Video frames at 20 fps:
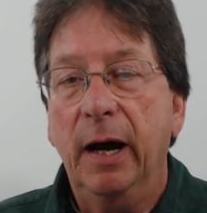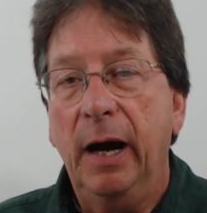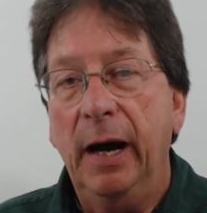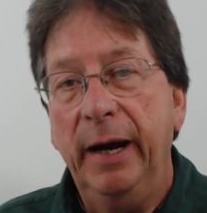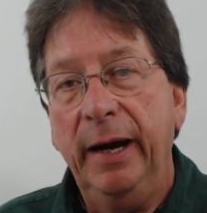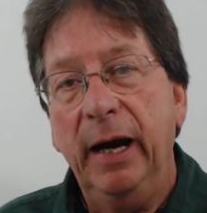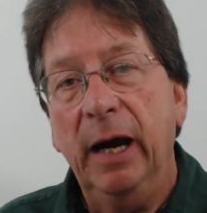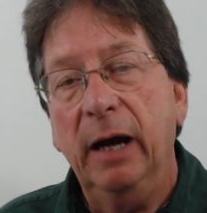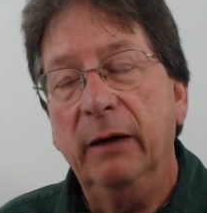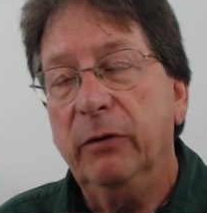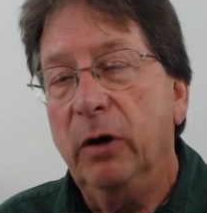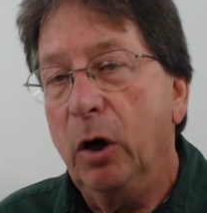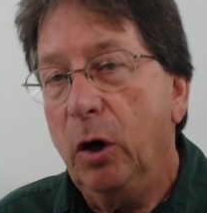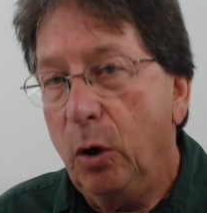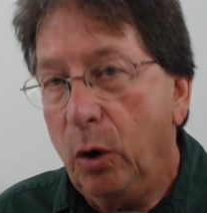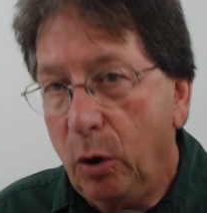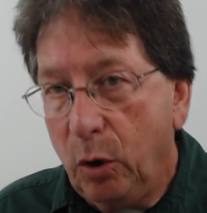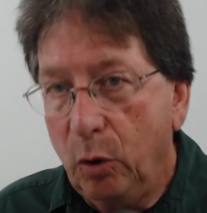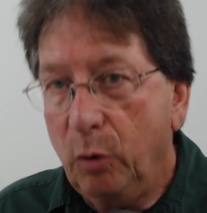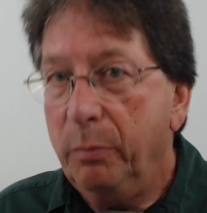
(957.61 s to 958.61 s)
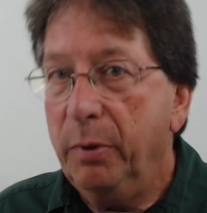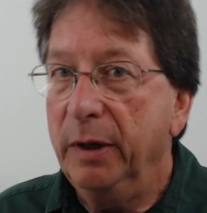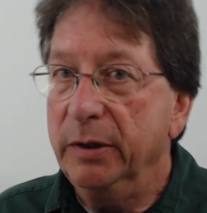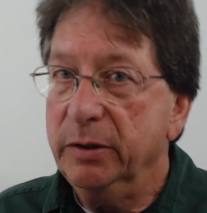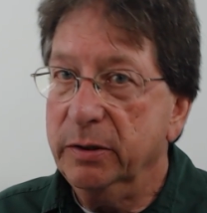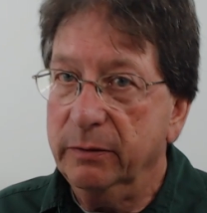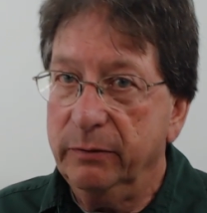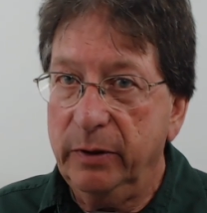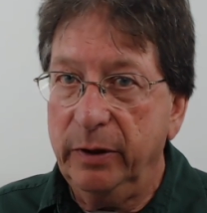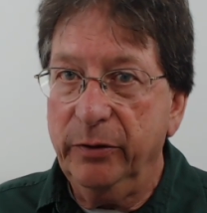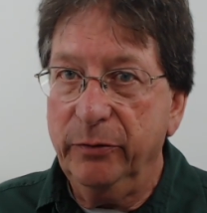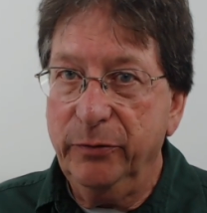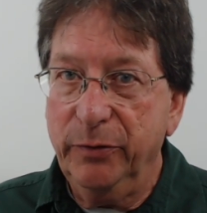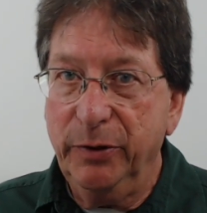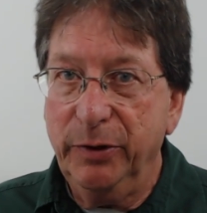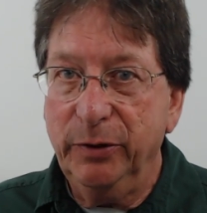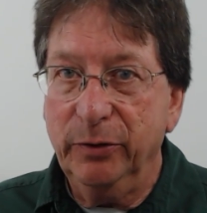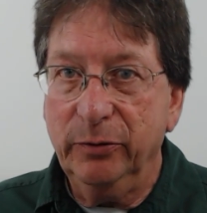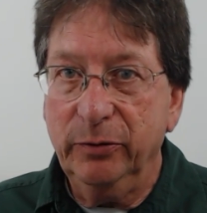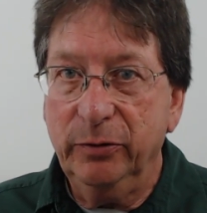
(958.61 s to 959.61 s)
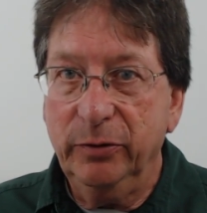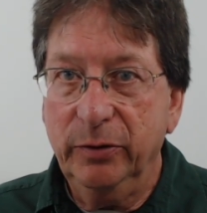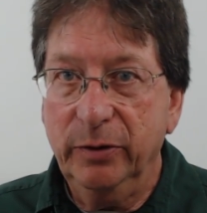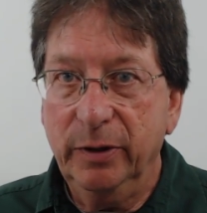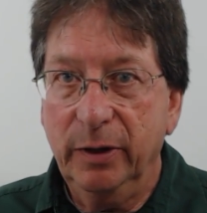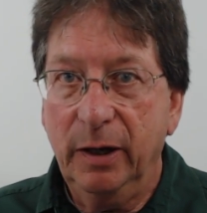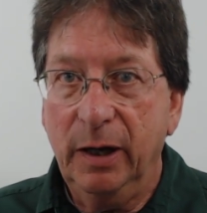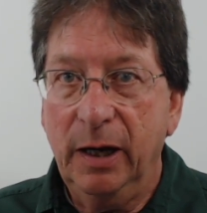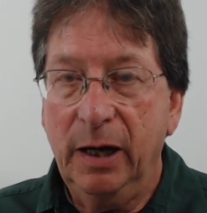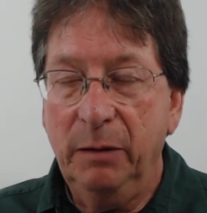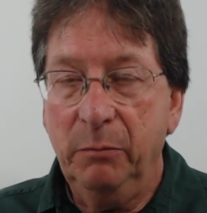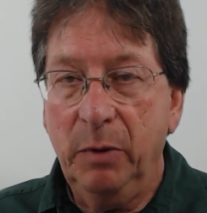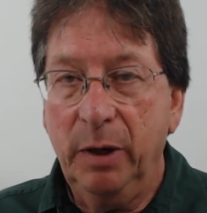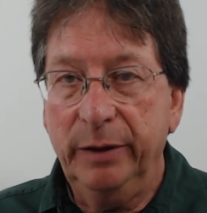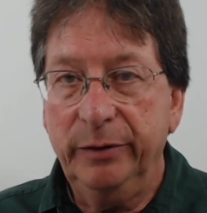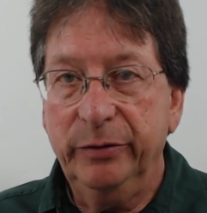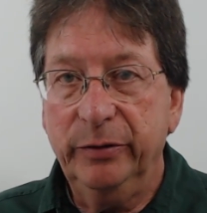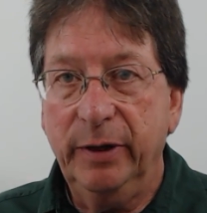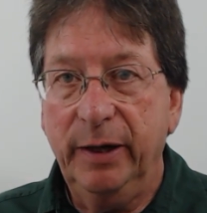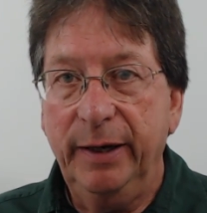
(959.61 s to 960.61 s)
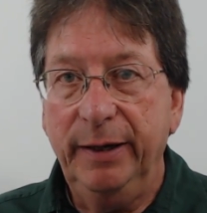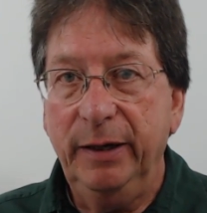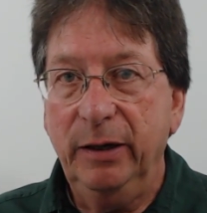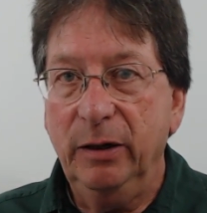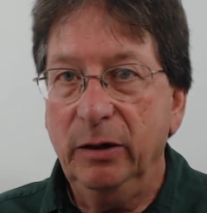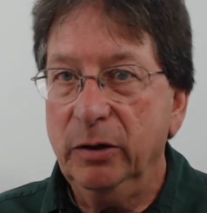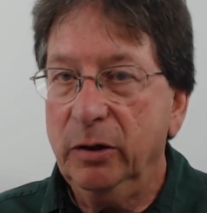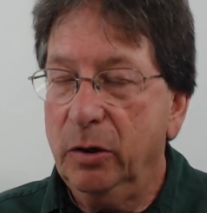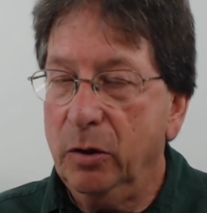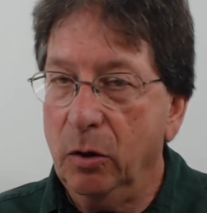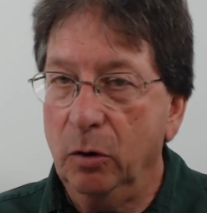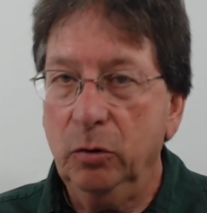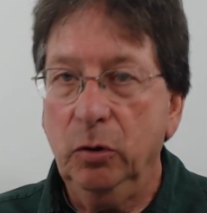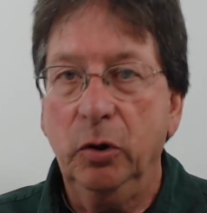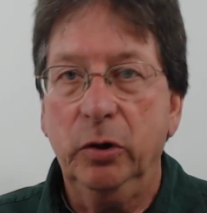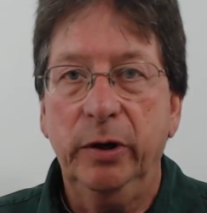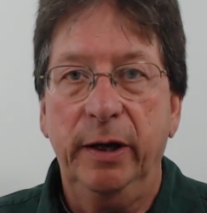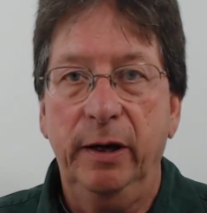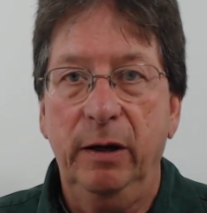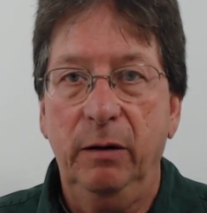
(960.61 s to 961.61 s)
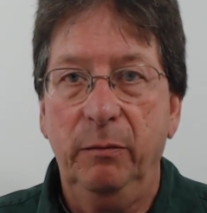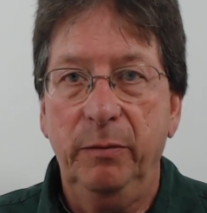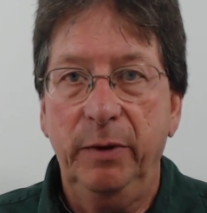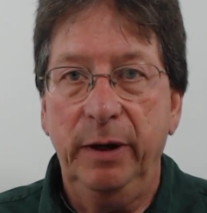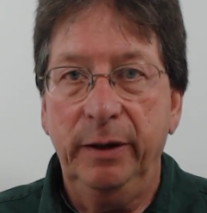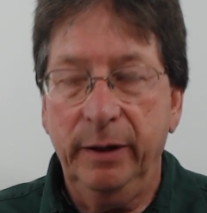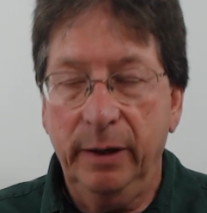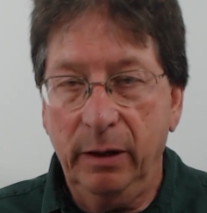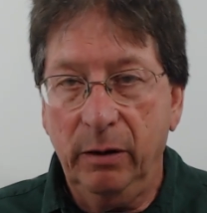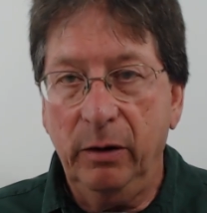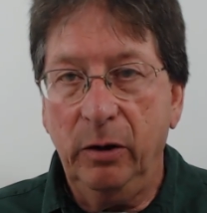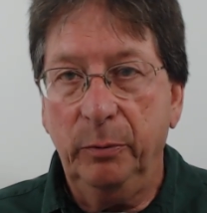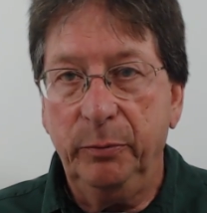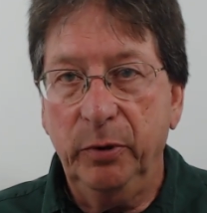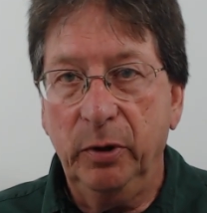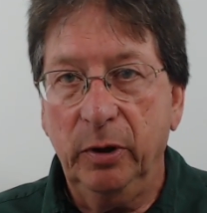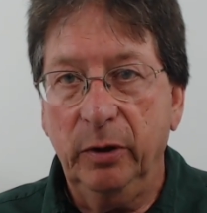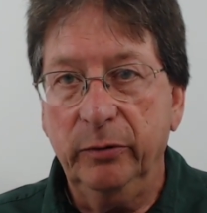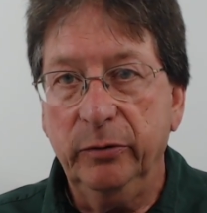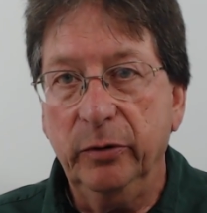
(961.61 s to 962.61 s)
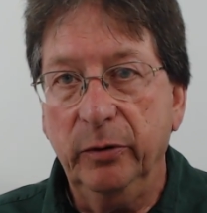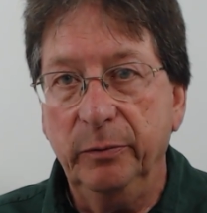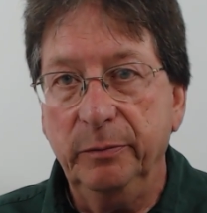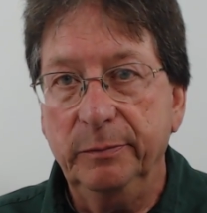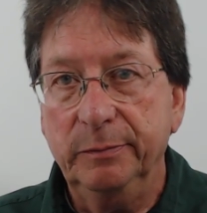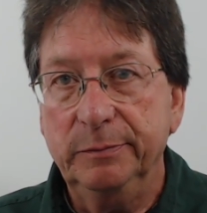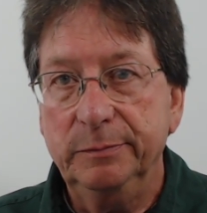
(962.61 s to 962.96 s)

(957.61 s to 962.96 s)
I have a whole bunch of other videos on my site. Go look at them, and that'll help you also.